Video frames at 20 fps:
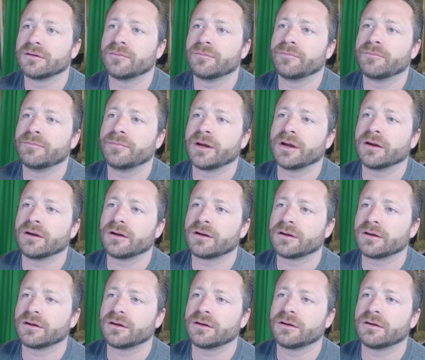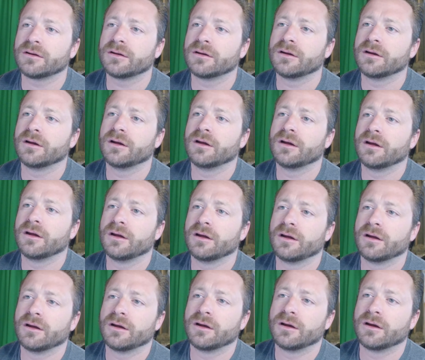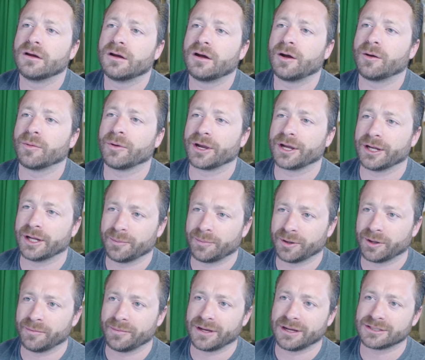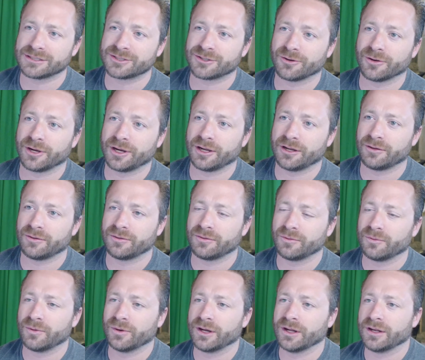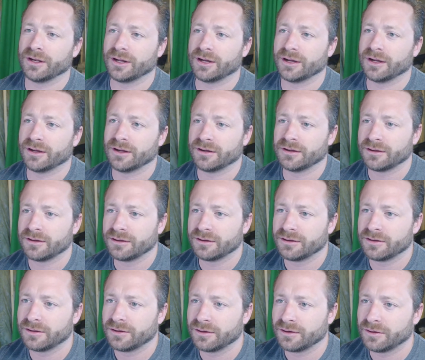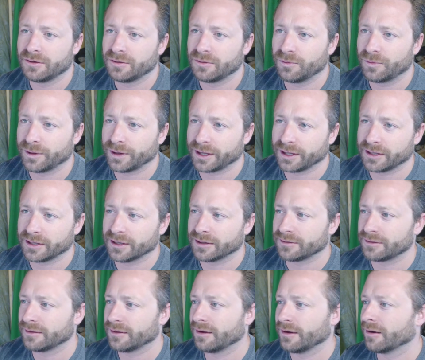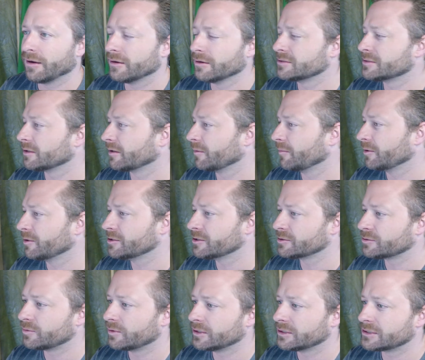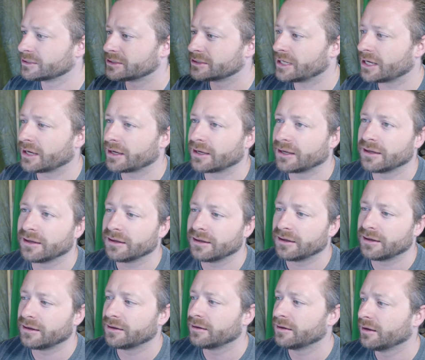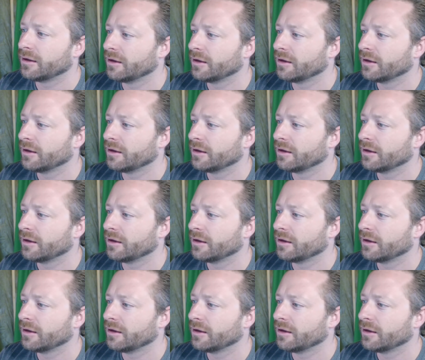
Merida. I'll bring it up on the main screen when I get there. So give me just 1 second.